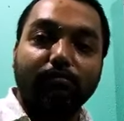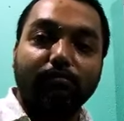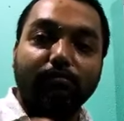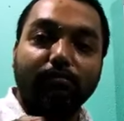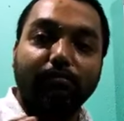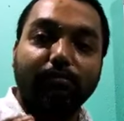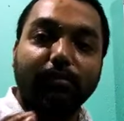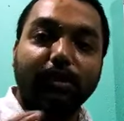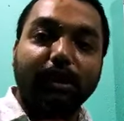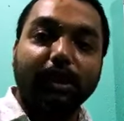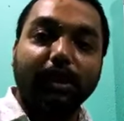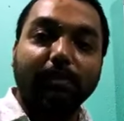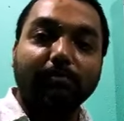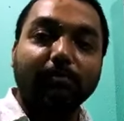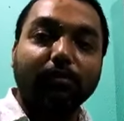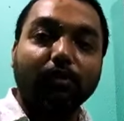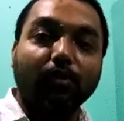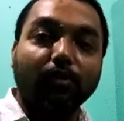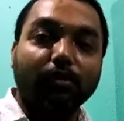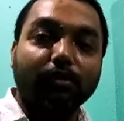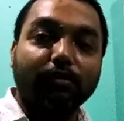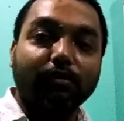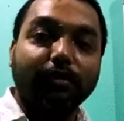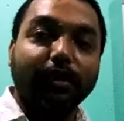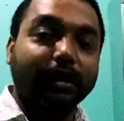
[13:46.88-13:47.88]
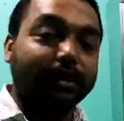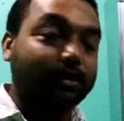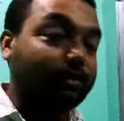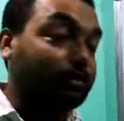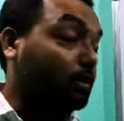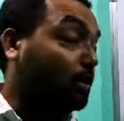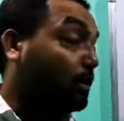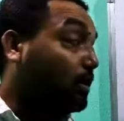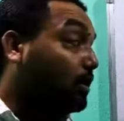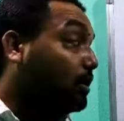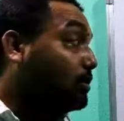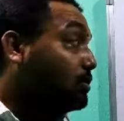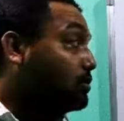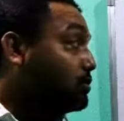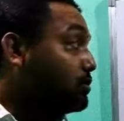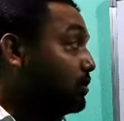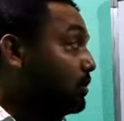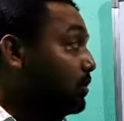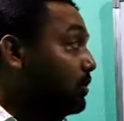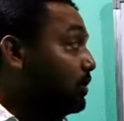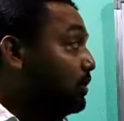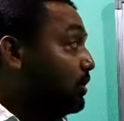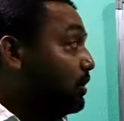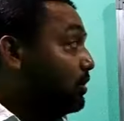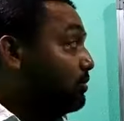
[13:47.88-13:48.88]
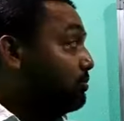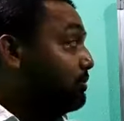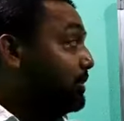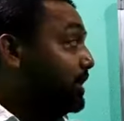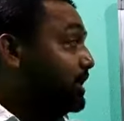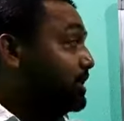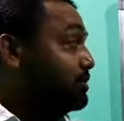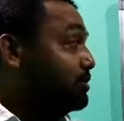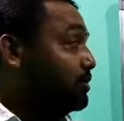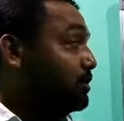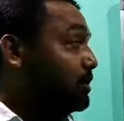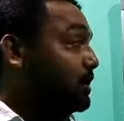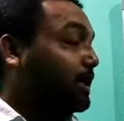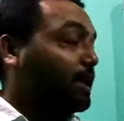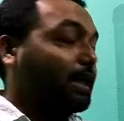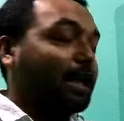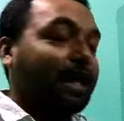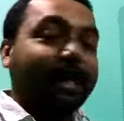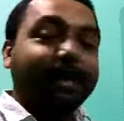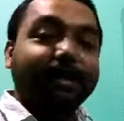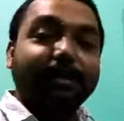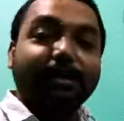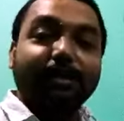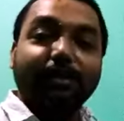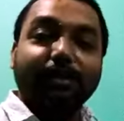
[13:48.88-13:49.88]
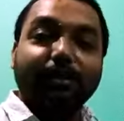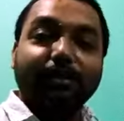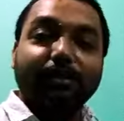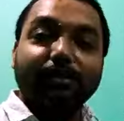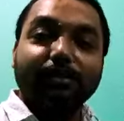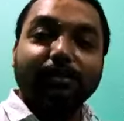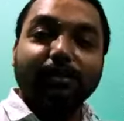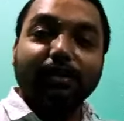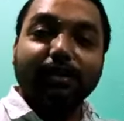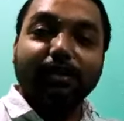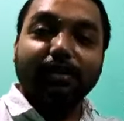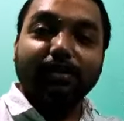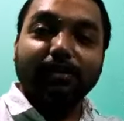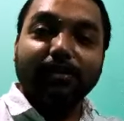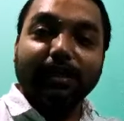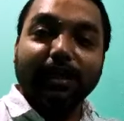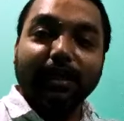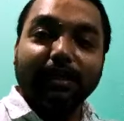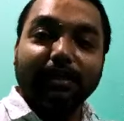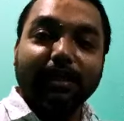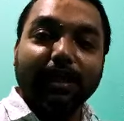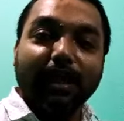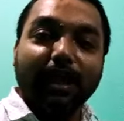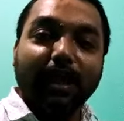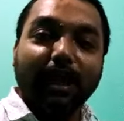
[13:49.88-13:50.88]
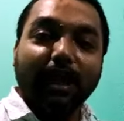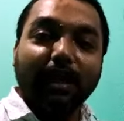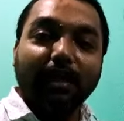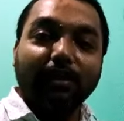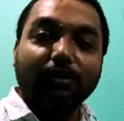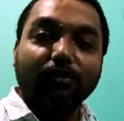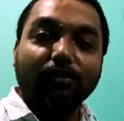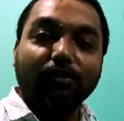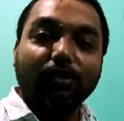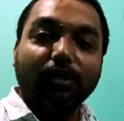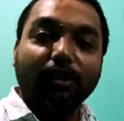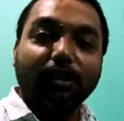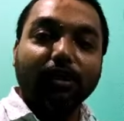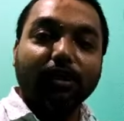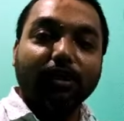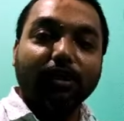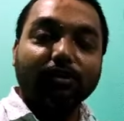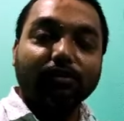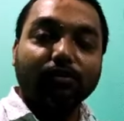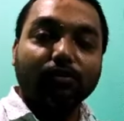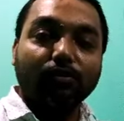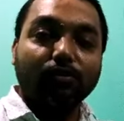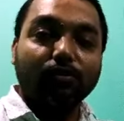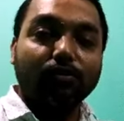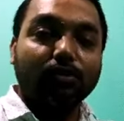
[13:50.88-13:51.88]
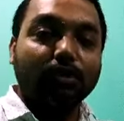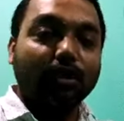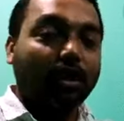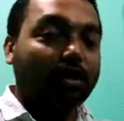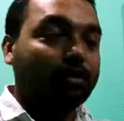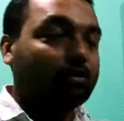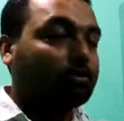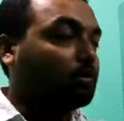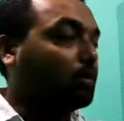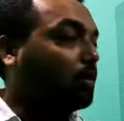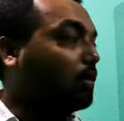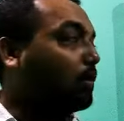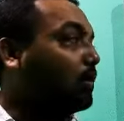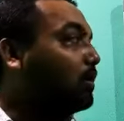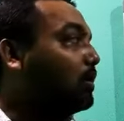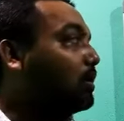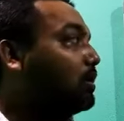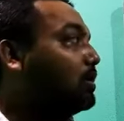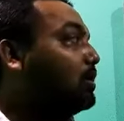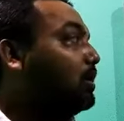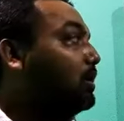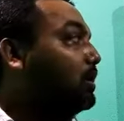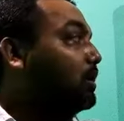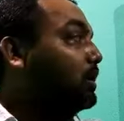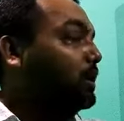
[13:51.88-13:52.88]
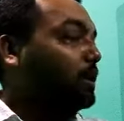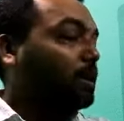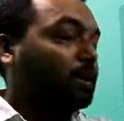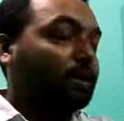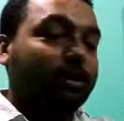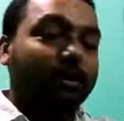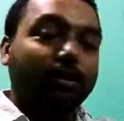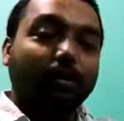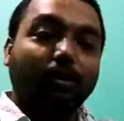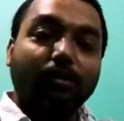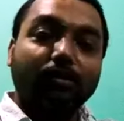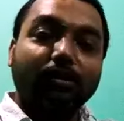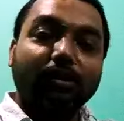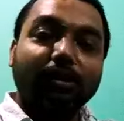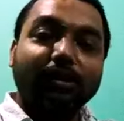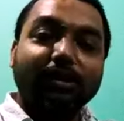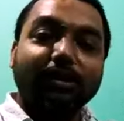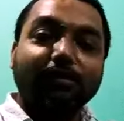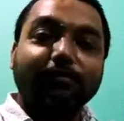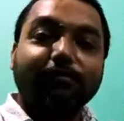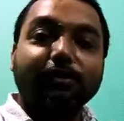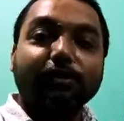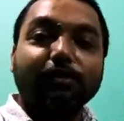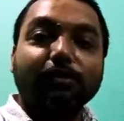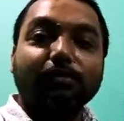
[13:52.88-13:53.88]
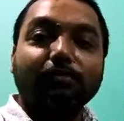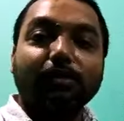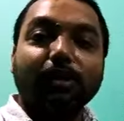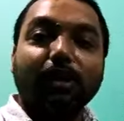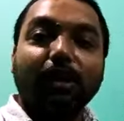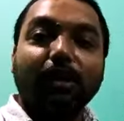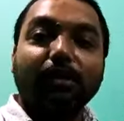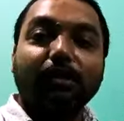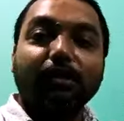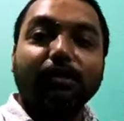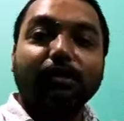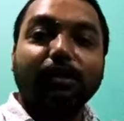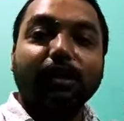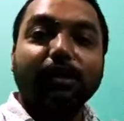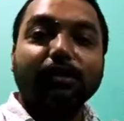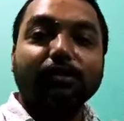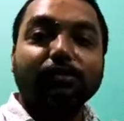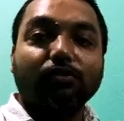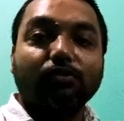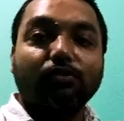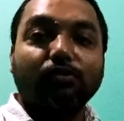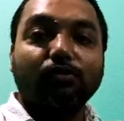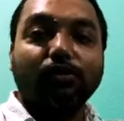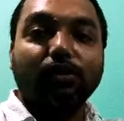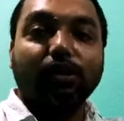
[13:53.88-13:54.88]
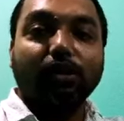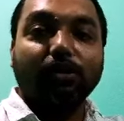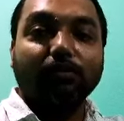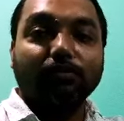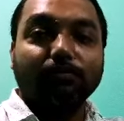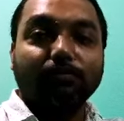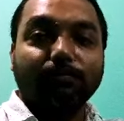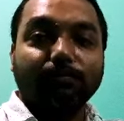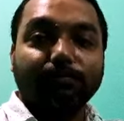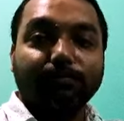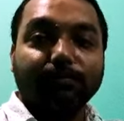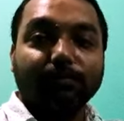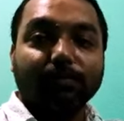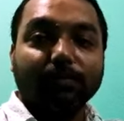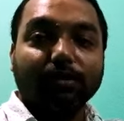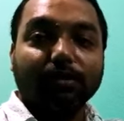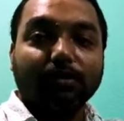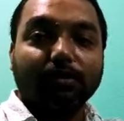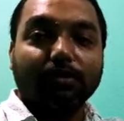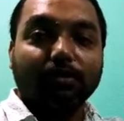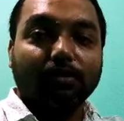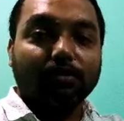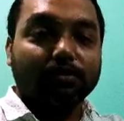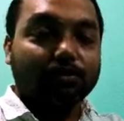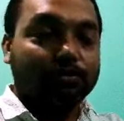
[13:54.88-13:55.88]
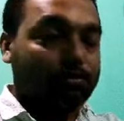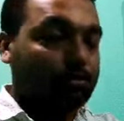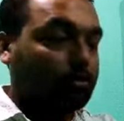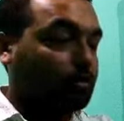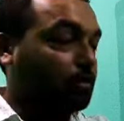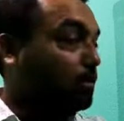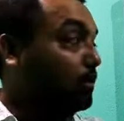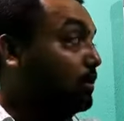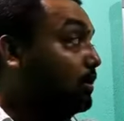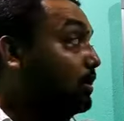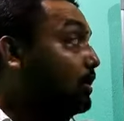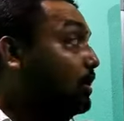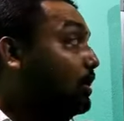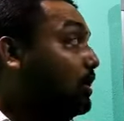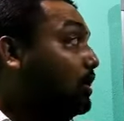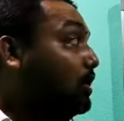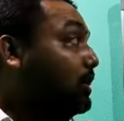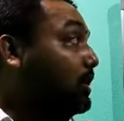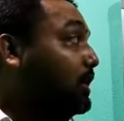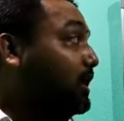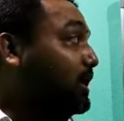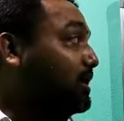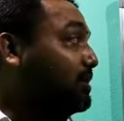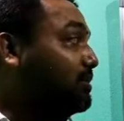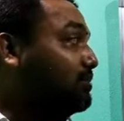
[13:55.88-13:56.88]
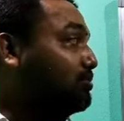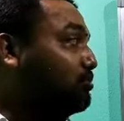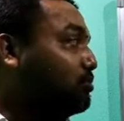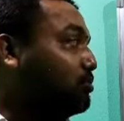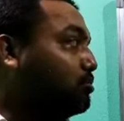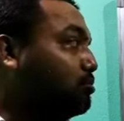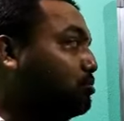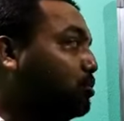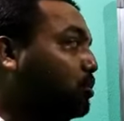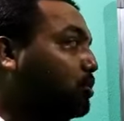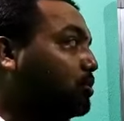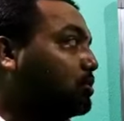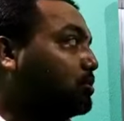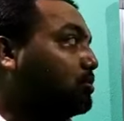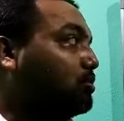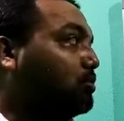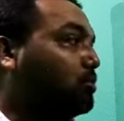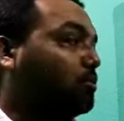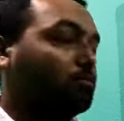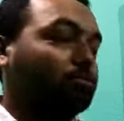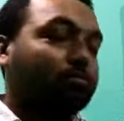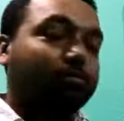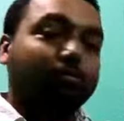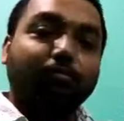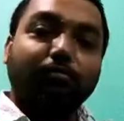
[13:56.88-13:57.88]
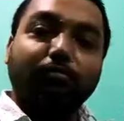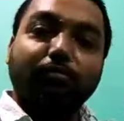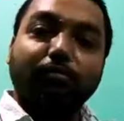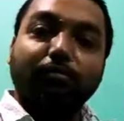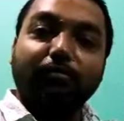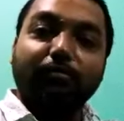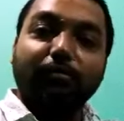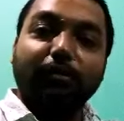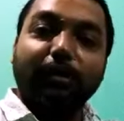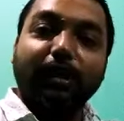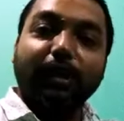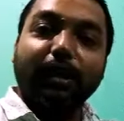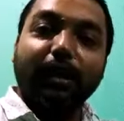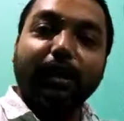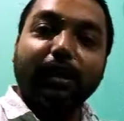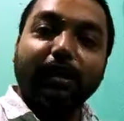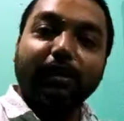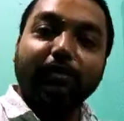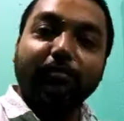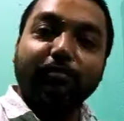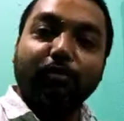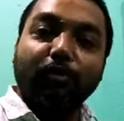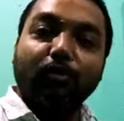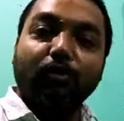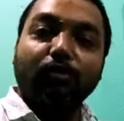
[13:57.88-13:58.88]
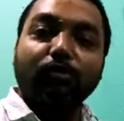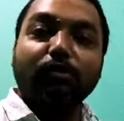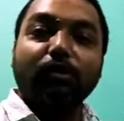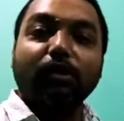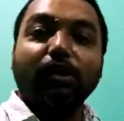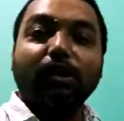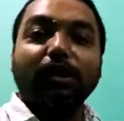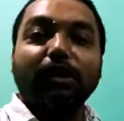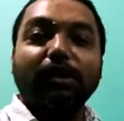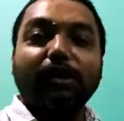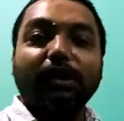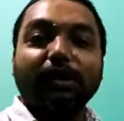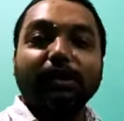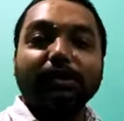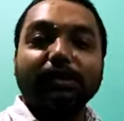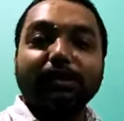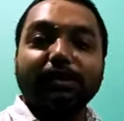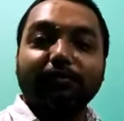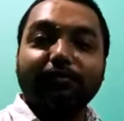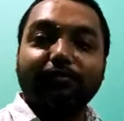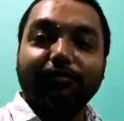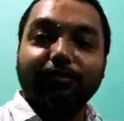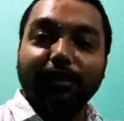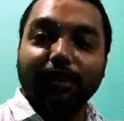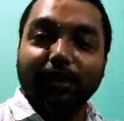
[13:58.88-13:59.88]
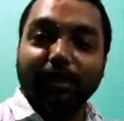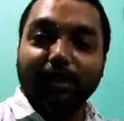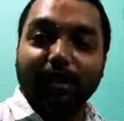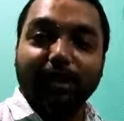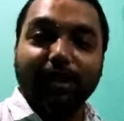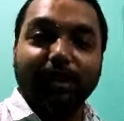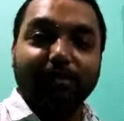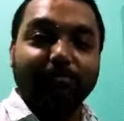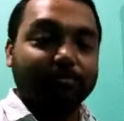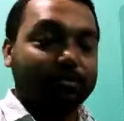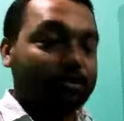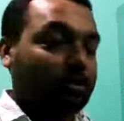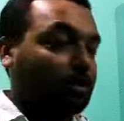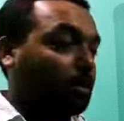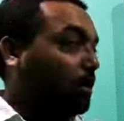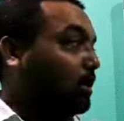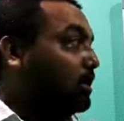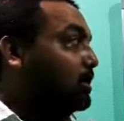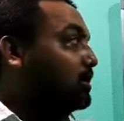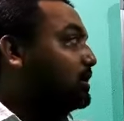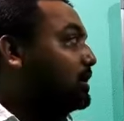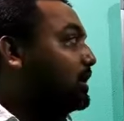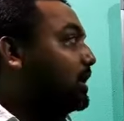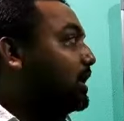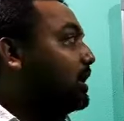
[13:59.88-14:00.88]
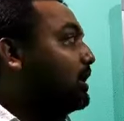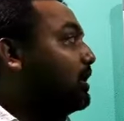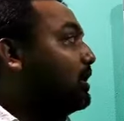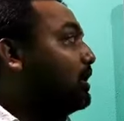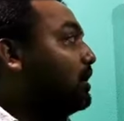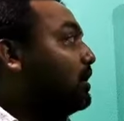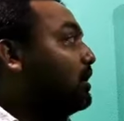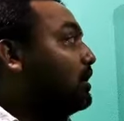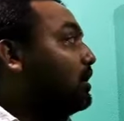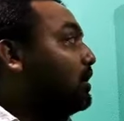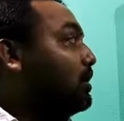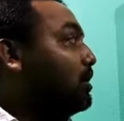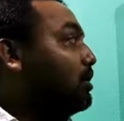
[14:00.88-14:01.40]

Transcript: become contract, so based on that, either it is inside the earth only it has cooled down, or on the surface of the earth it has cooled down. So in both, regarding both, it has different names. The